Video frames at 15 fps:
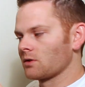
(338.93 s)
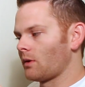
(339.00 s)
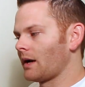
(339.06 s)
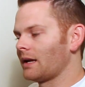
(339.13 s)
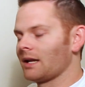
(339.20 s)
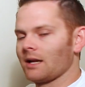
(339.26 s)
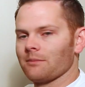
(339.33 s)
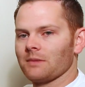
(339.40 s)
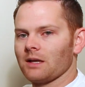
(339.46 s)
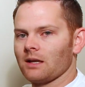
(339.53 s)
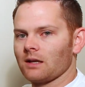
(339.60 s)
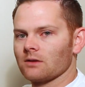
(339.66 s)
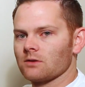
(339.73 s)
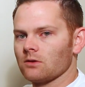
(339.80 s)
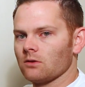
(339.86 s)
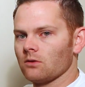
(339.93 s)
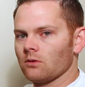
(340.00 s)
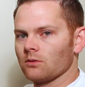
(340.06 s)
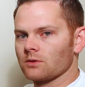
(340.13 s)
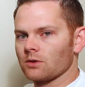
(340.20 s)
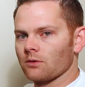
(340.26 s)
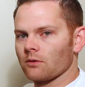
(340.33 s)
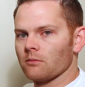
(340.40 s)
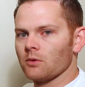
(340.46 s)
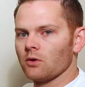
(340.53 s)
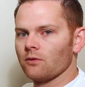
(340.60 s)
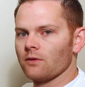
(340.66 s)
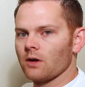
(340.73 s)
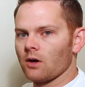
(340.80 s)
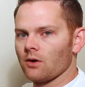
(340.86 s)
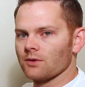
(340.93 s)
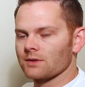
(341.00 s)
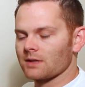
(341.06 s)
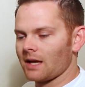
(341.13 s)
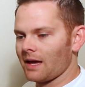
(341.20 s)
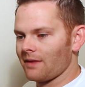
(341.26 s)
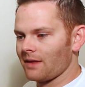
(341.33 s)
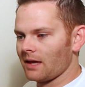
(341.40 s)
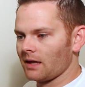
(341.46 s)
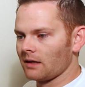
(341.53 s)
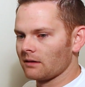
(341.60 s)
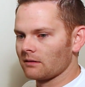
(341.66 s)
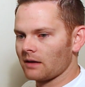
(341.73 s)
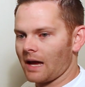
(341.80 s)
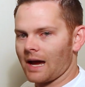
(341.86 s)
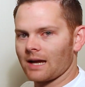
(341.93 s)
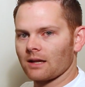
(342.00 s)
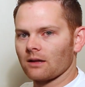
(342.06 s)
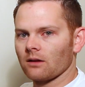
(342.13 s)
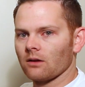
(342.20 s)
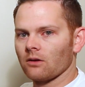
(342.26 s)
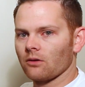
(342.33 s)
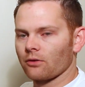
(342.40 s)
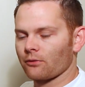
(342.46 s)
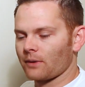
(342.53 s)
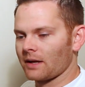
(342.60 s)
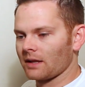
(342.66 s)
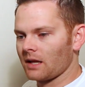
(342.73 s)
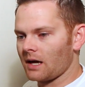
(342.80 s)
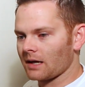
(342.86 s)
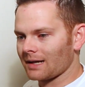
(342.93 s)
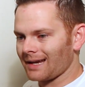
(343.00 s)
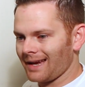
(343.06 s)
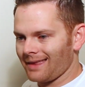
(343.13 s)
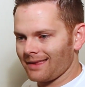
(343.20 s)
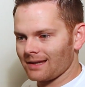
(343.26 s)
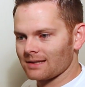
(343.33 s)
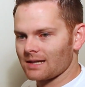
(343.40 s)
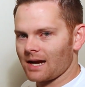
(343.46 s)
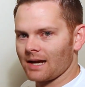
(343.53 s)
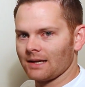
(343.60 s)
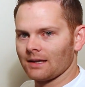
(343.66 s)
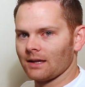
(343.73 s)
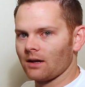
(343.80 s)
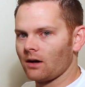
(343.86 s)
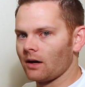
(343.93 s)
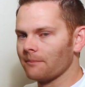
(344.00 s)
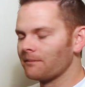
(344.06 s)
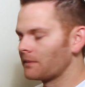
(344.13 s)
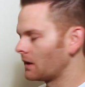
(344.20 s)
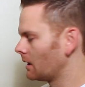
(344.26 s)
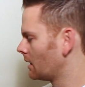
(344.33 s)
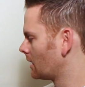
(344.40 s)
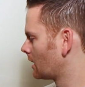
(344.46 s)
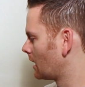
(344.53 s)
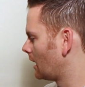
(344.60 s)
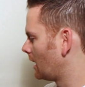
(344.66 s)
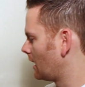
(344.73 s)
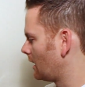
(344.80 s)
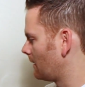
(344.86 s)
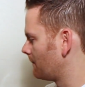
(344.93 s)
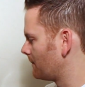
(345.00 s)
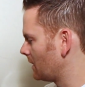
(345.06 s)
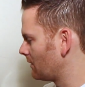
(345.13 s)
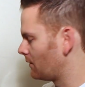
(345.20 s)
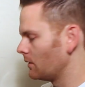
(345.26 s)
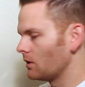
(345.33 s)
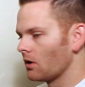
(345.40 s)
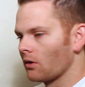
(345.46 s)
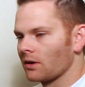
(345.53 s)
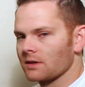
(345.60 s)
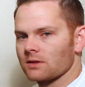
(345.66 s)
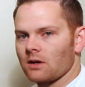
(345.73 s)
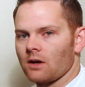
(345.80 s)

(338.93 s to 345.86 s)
So I ended up needing to remove those and then added a little thread lock and then tightened it on. If you notice